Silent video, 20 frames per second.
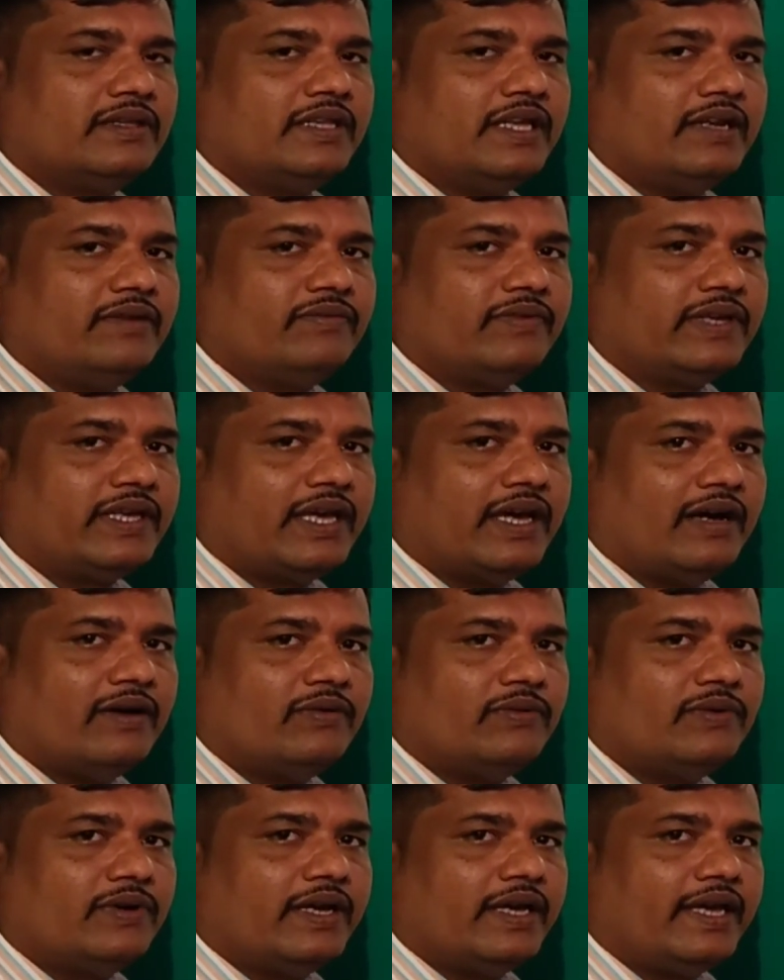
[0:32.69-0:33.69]
then we
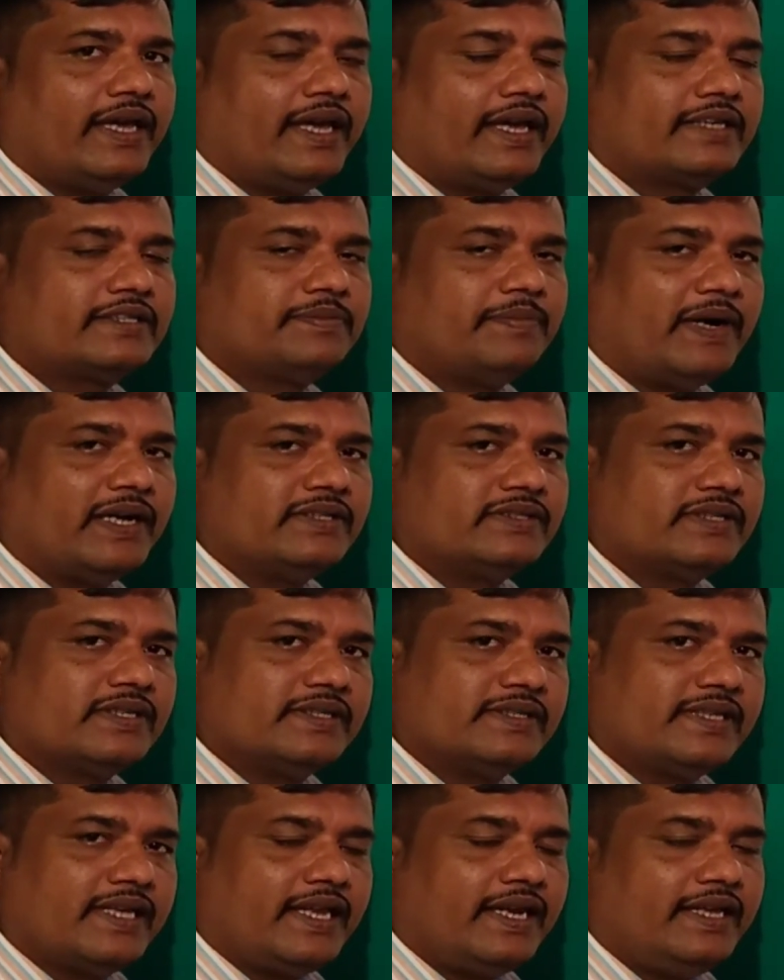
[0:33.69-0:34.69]
have a
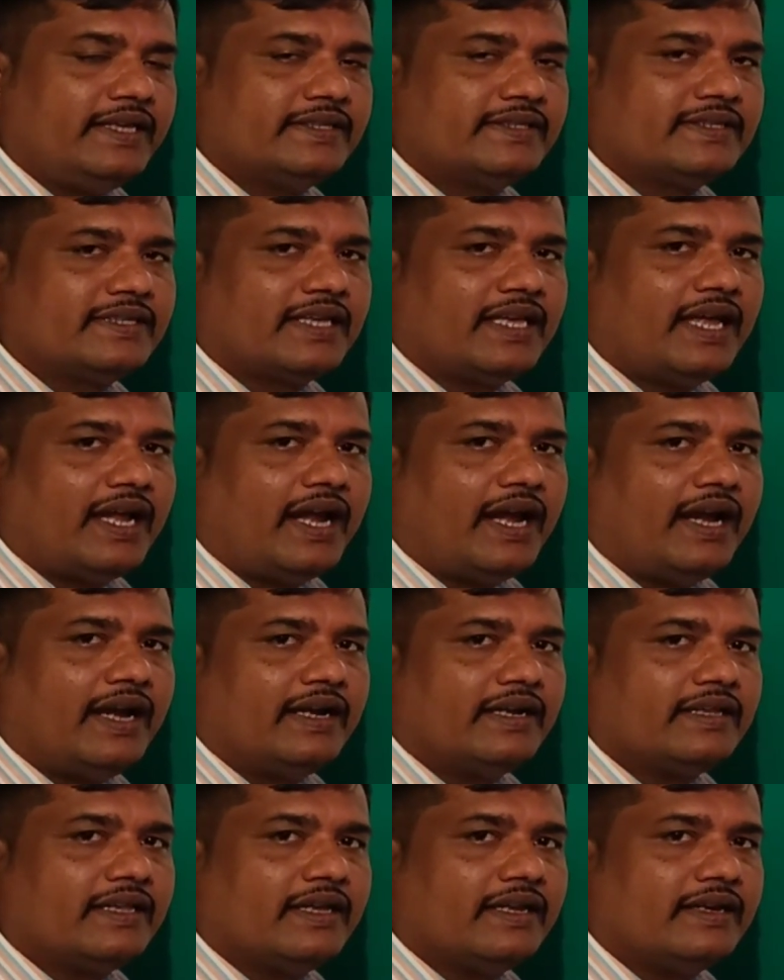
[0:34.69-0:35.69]
expansion series,
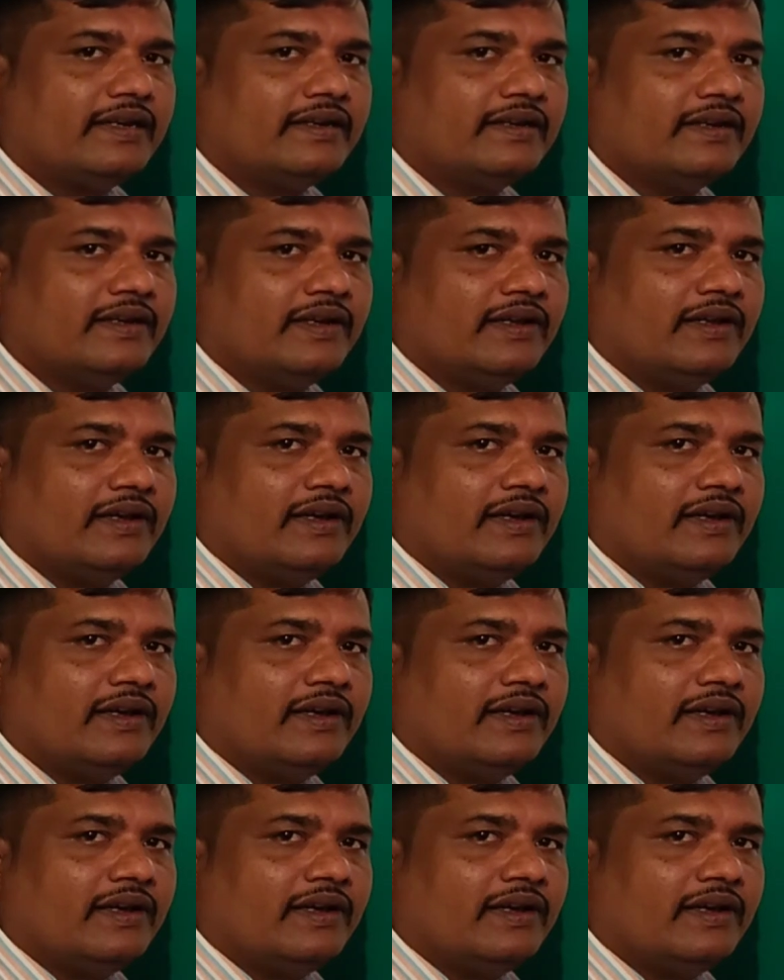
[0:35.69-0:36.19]
and then